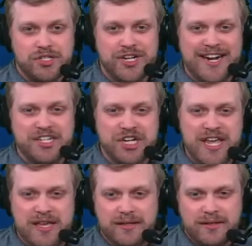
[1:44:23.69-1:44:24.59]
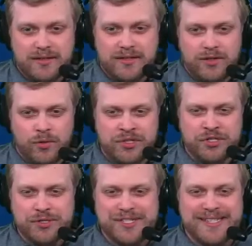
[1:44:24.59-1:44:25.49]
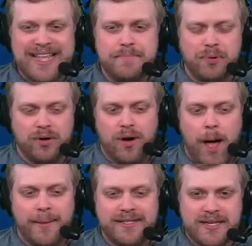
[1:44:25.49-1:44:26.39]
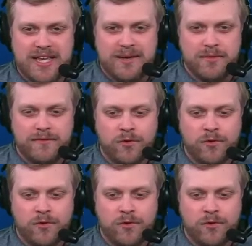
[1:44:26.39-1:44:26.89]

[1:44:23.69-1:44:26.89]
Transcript: Johnny G, which is your sleeper on the team